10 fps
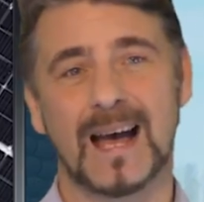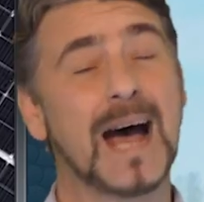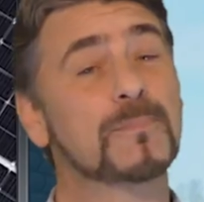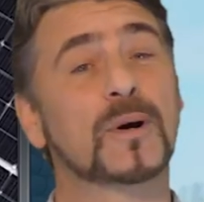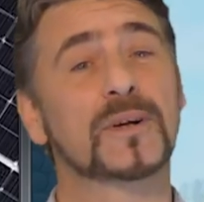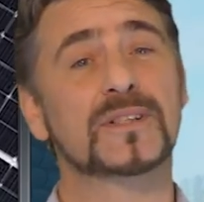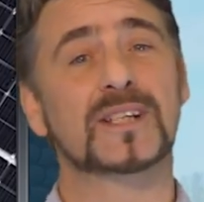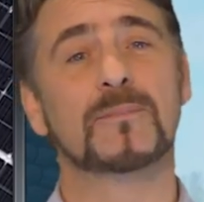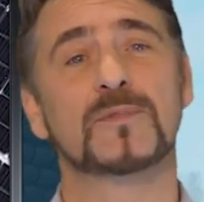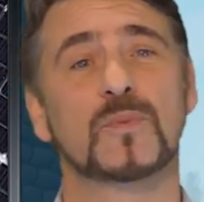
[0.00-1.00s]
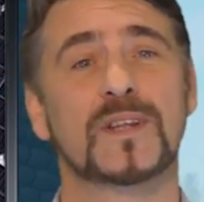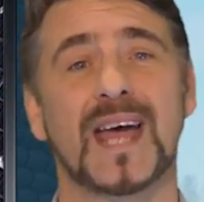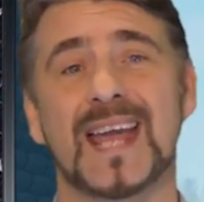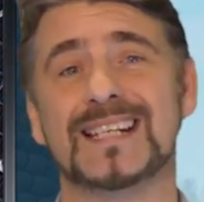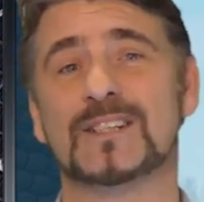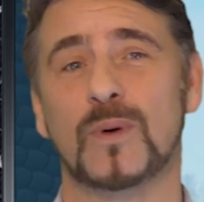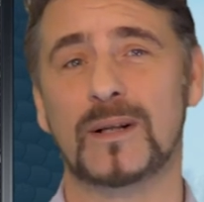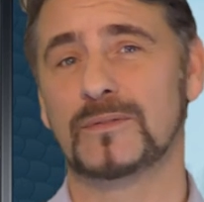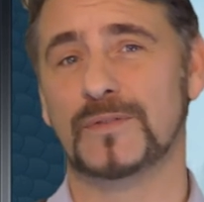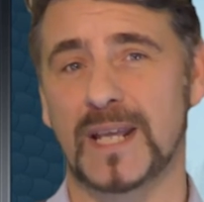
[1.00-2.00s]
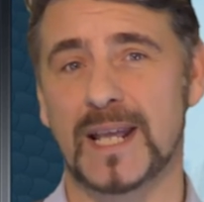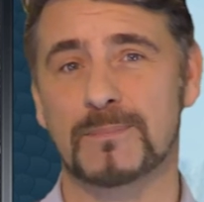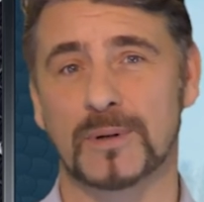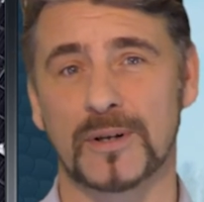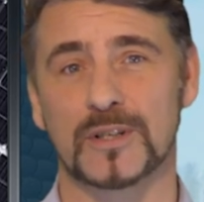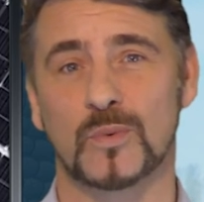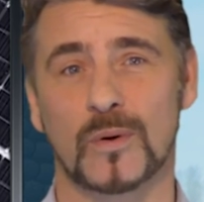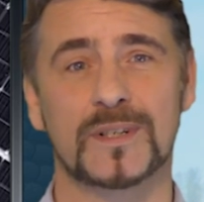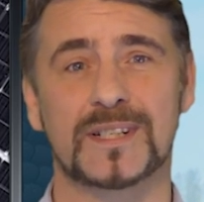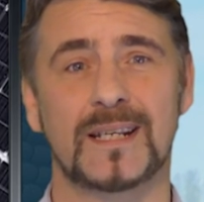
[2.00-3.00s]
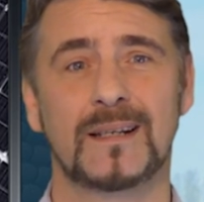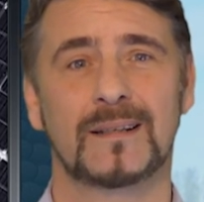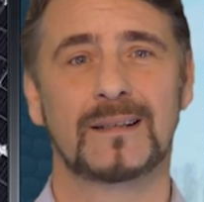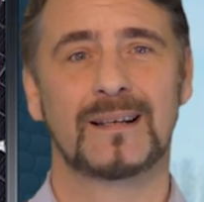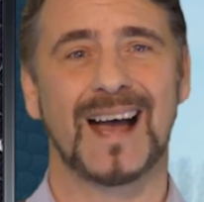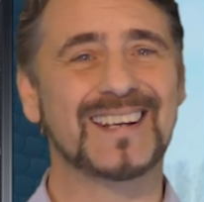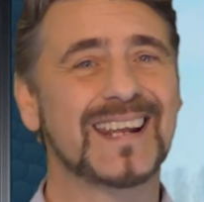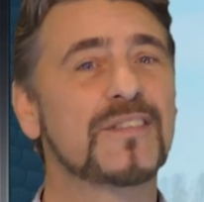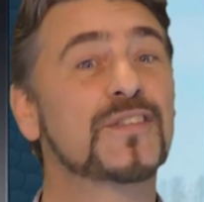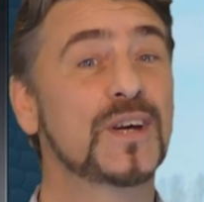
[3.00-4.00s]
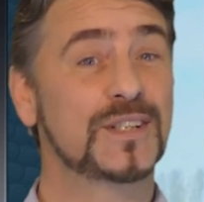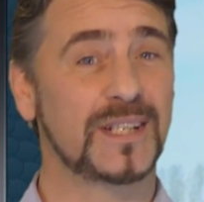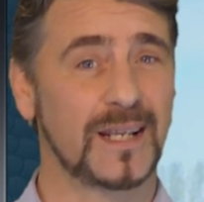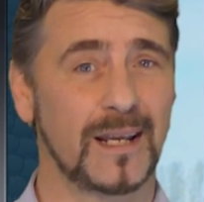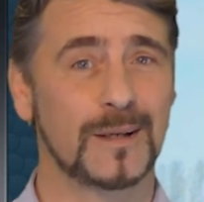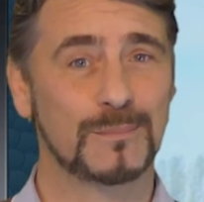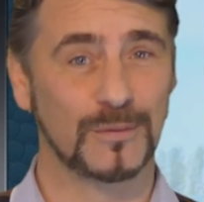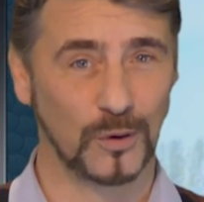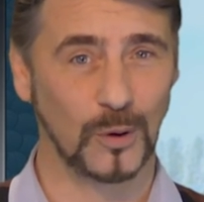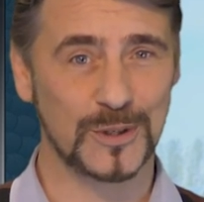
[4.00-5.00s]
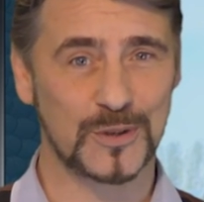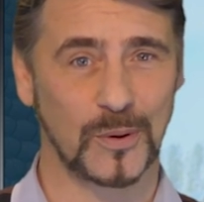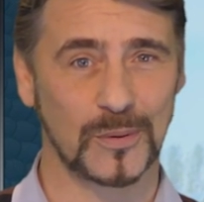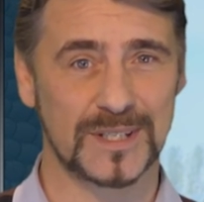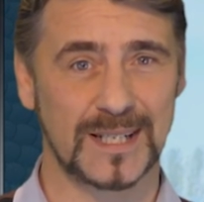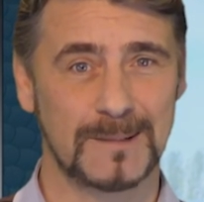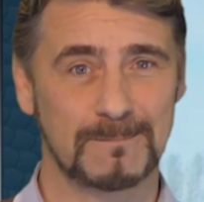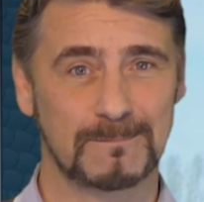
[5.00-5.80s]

Our product comes with a 12-year product warranty and a 30-year performance warranty.